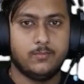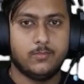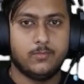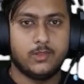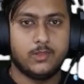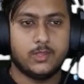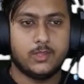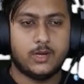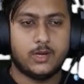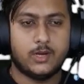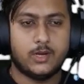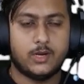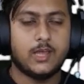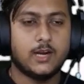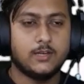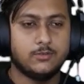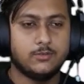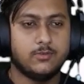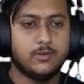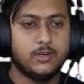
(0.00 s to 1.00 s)
right?
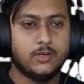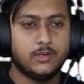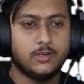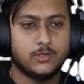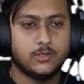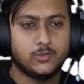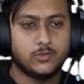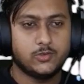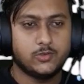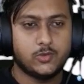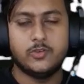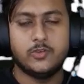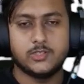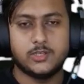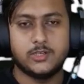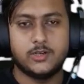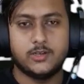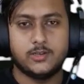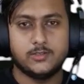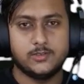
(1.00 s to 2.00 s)
That's what swept
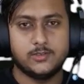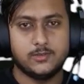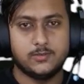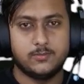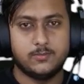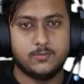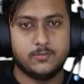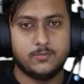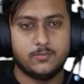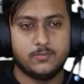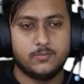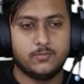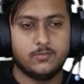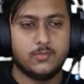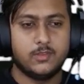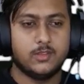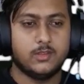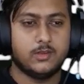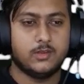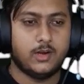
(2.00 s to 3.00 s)
feature does,
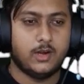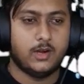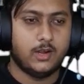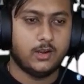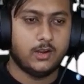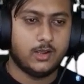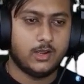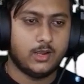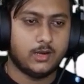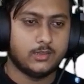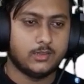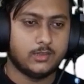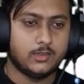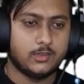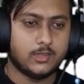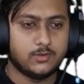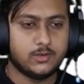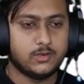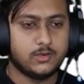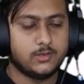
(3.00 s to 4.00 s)
right? And that's
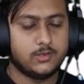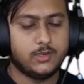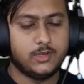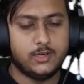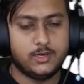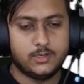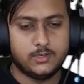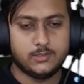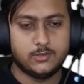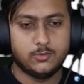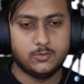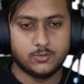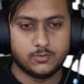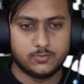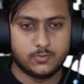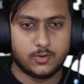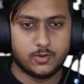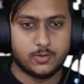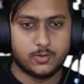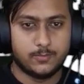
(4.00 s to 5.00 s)
what it is used
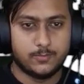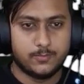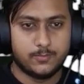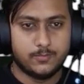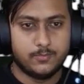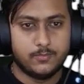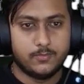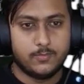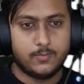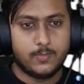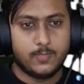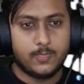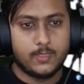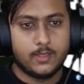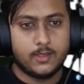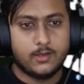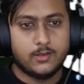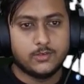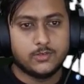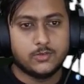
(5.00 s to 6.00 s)
for.
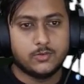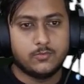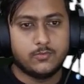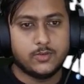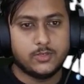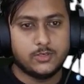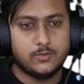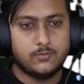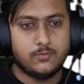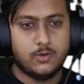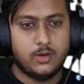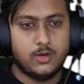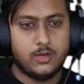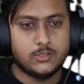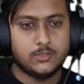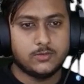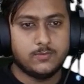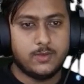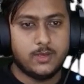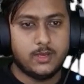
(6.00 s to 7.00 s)
So first of all,
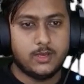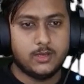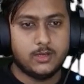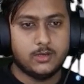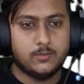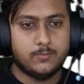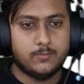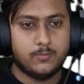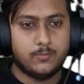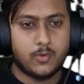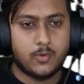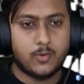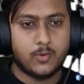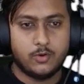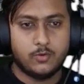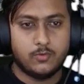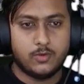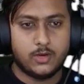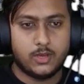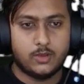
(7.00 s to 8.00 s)
let's make a point
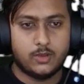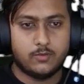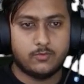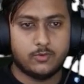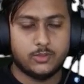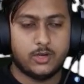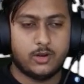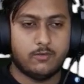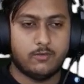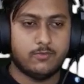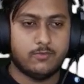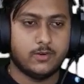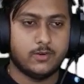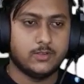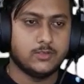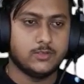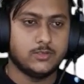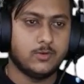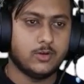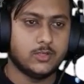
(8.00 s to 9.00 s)
over here for the reference,
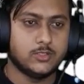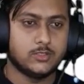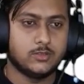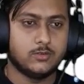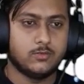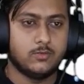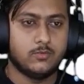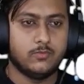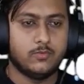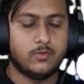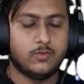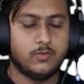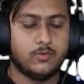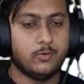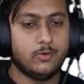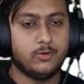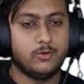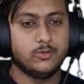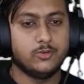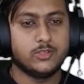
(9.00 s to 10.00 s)
because when we are
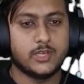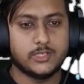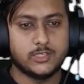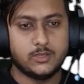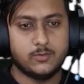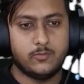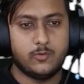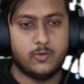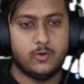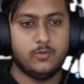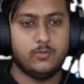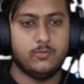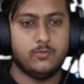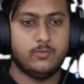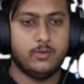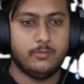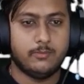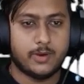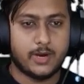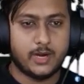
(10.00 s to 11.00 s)
going to sketching mode,
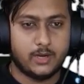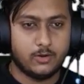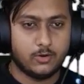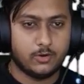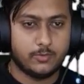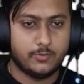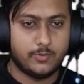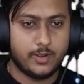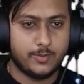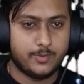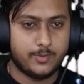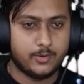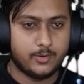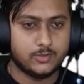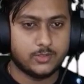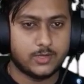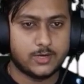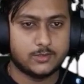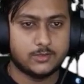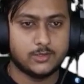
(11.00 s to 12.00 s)
we might not be able to
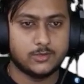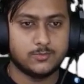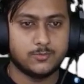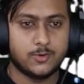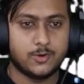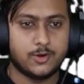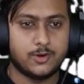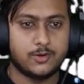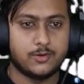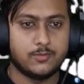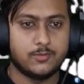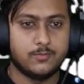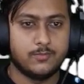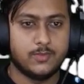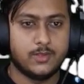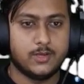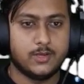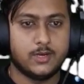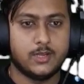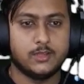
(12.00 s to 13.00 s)
select this point
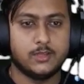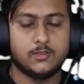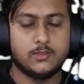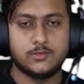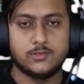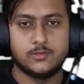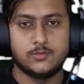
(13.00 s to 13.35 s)
like this,